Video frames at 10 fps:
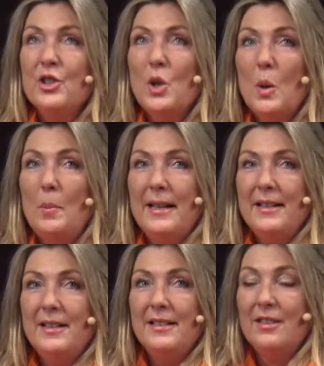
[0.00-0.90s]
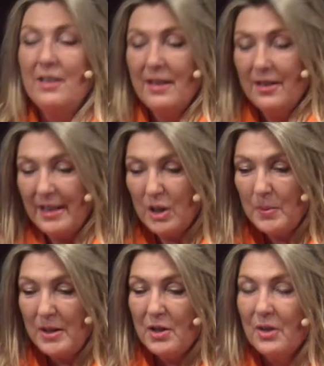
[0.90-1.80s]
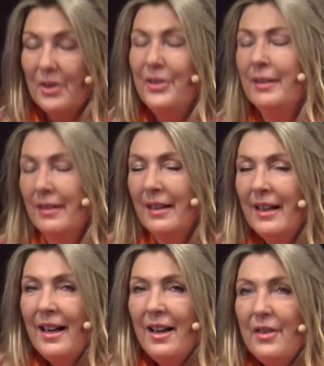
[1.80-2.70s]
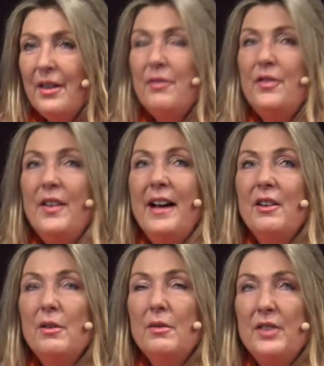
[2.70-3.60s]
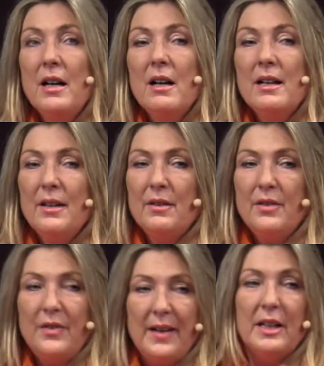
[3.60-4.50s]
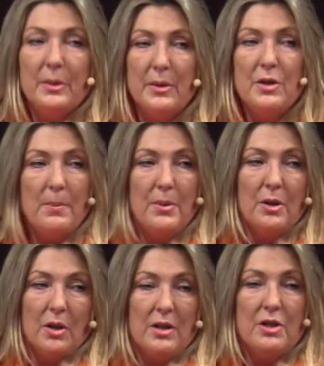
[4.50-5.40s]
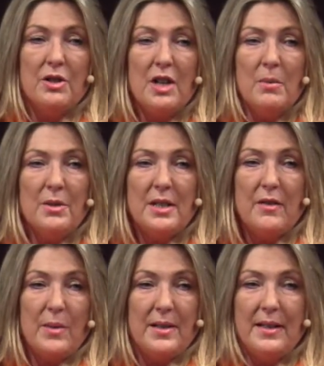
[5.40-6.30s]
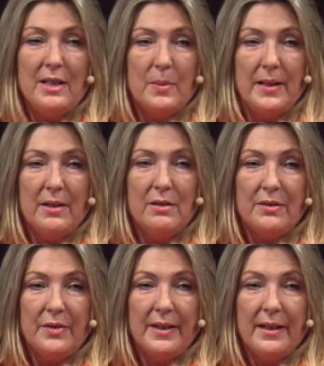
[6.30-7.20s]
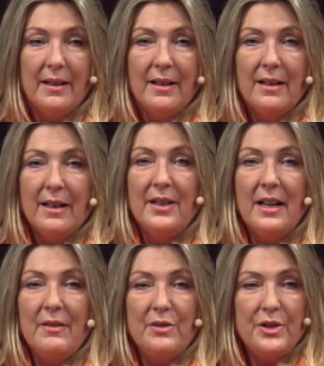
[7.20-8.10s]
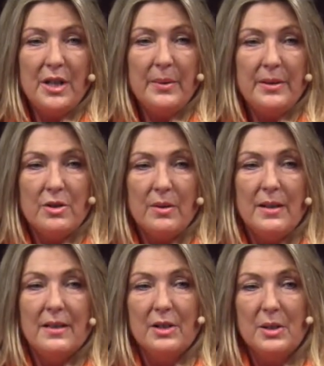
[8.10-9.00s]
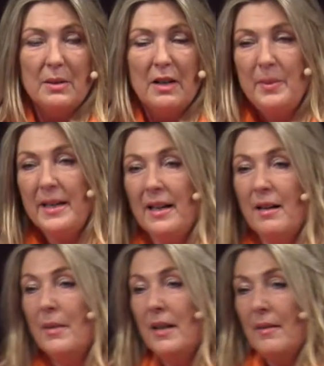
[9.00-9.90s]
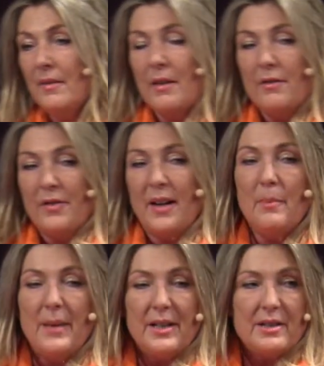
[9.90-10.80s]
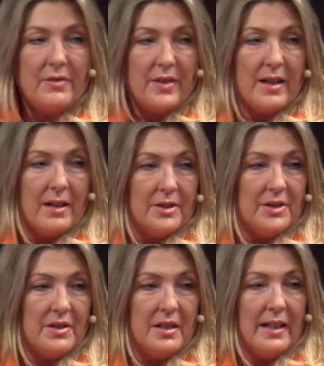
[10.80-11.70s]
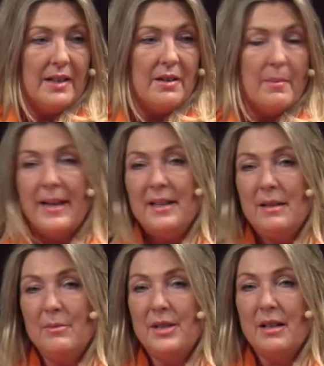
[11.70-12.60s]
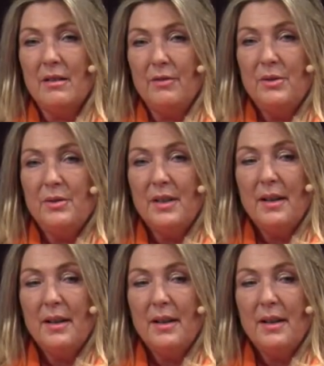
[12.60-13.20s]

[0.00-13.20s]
copy edited, thanks be to God, the Earl and the Pharaoh, a book, because no one's ever written his biography, and I've so enjoyed it. So I've become far better versed in the man himself, who's